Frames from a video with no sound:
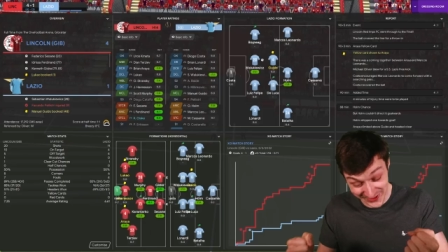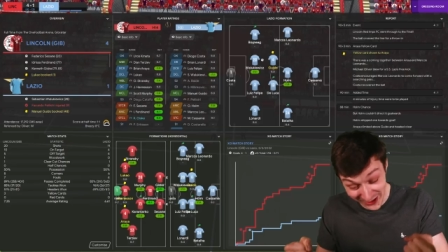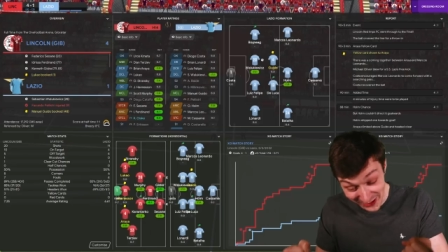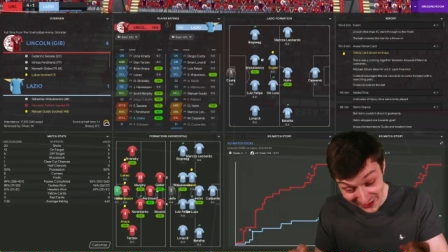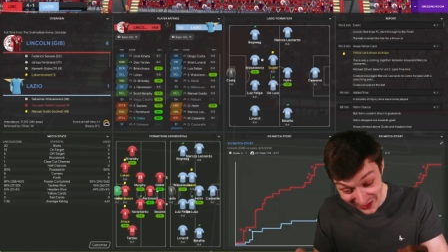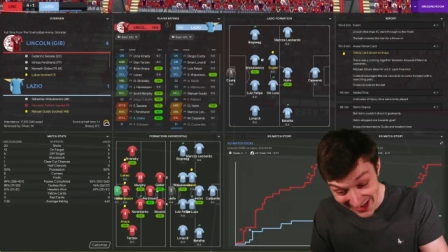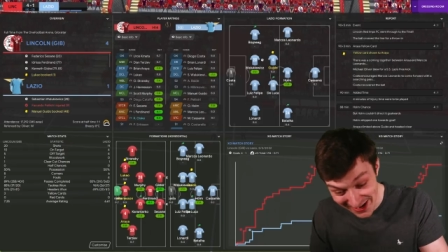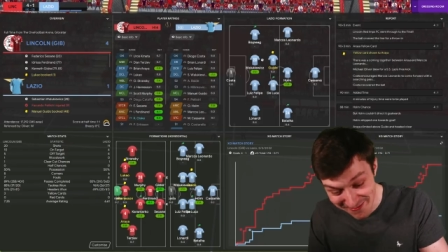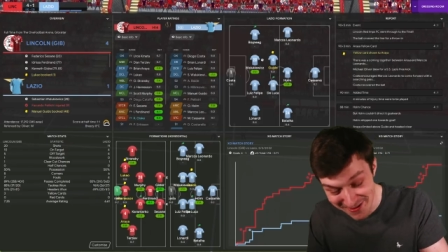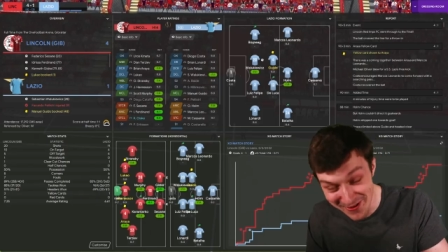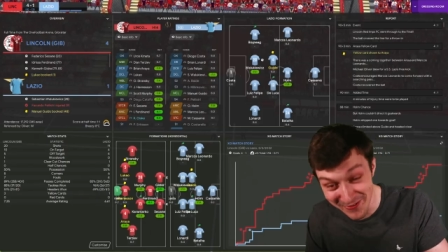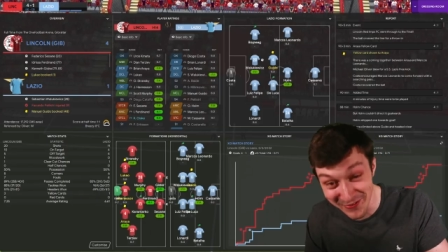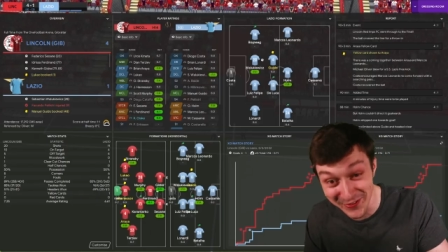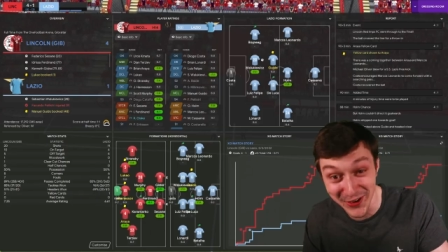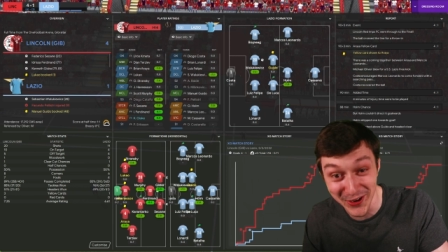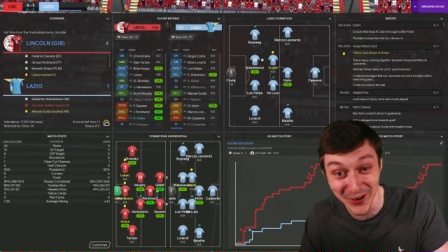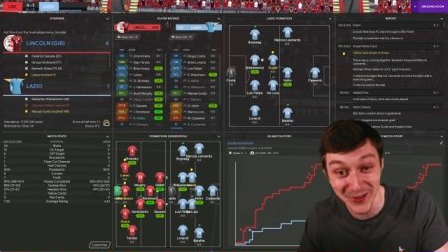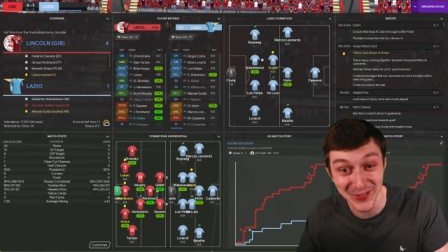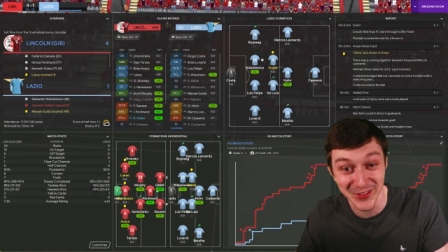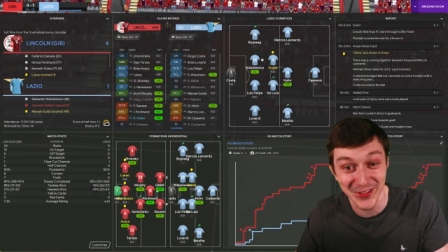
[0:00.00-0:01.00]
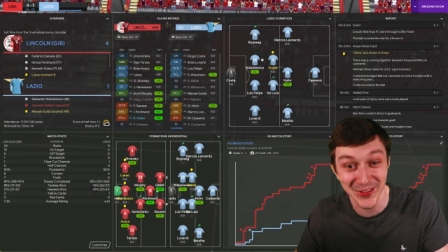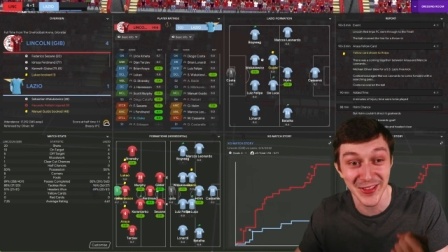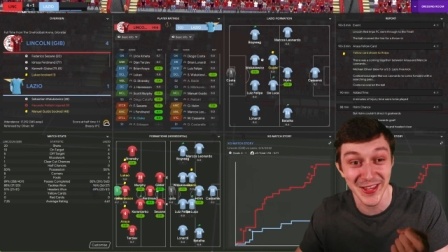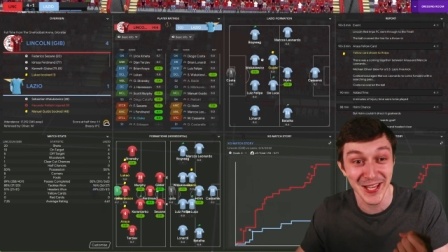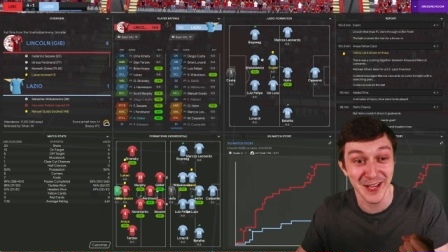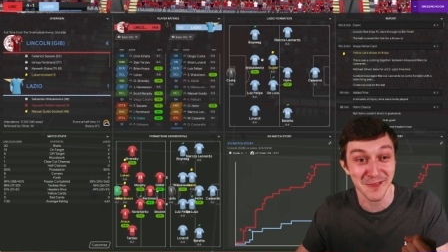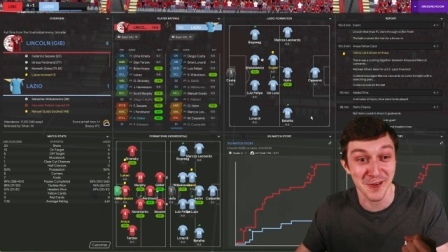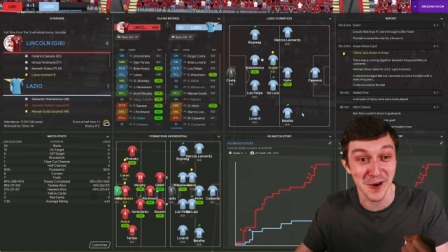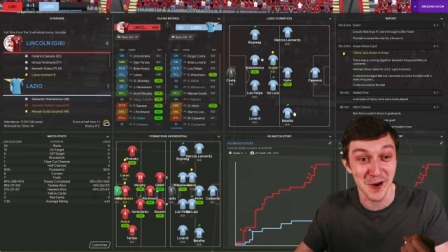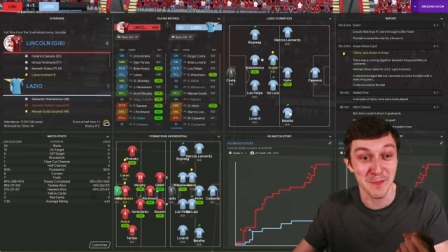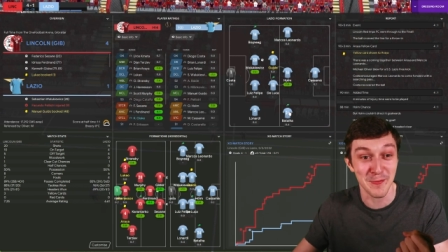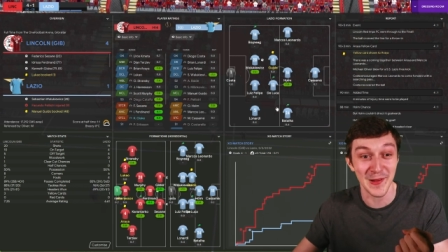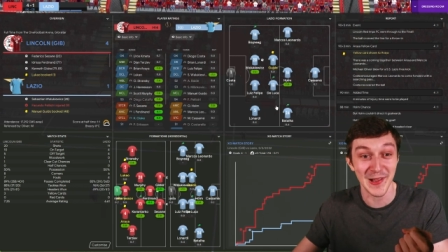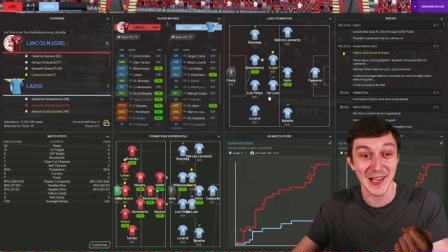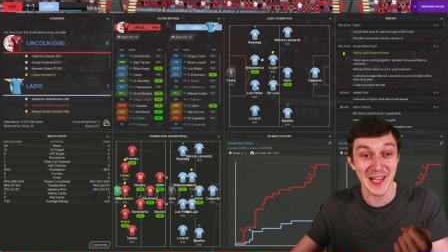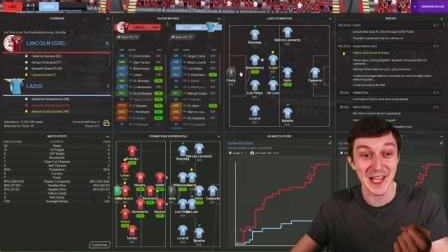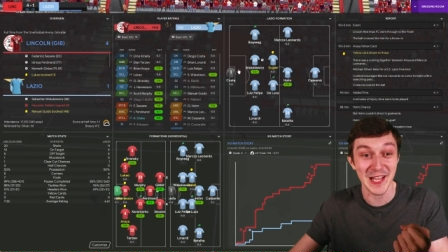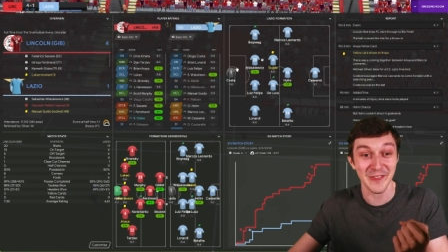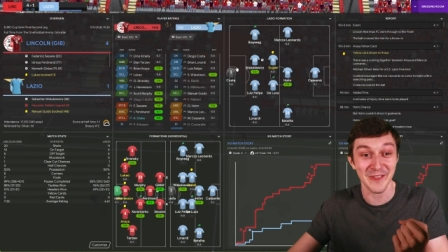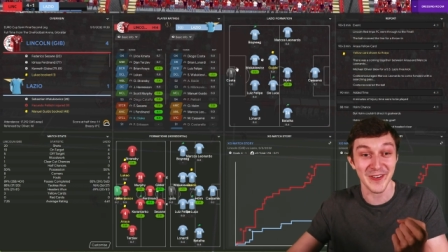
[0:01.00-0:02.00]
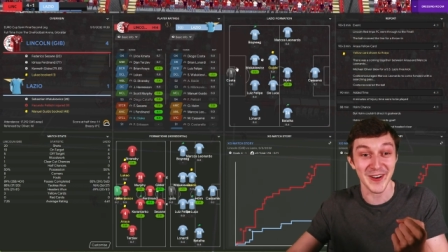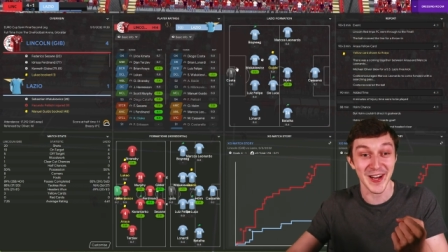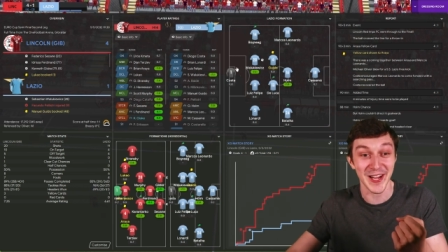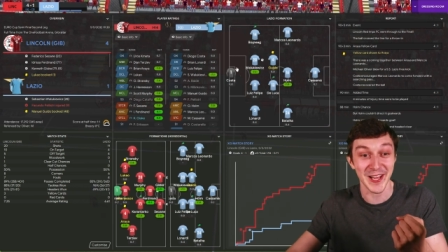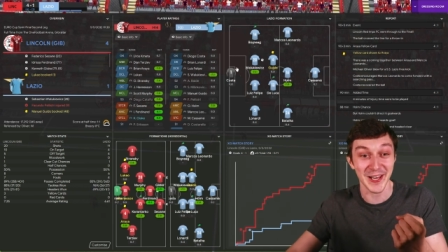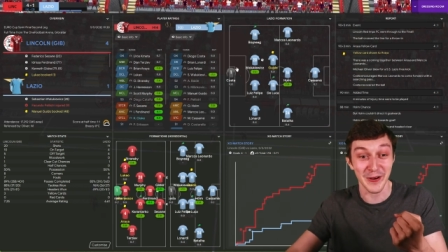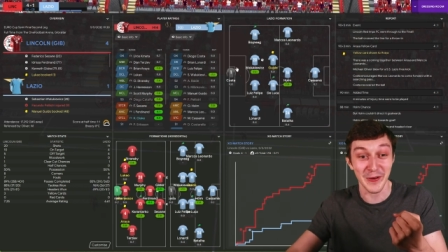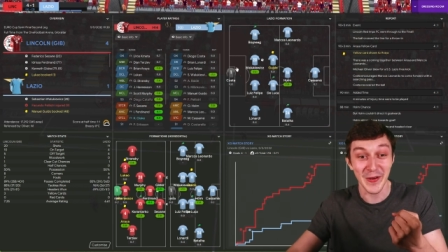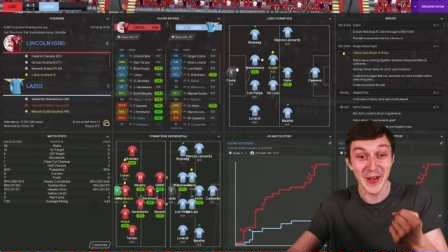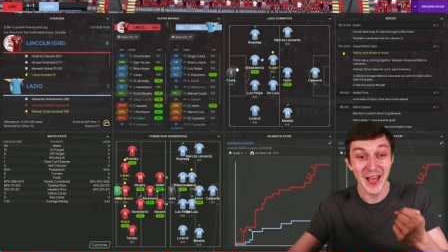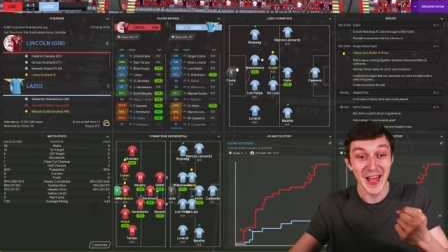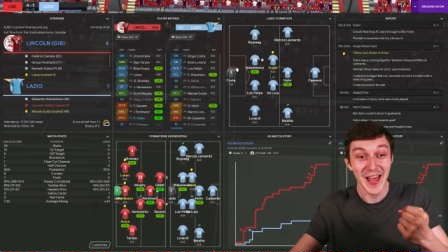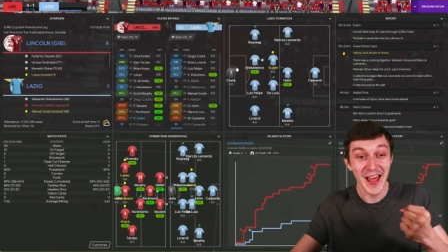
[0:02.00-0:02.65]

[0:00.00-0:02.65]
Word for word: done it. We've got to the Europa League final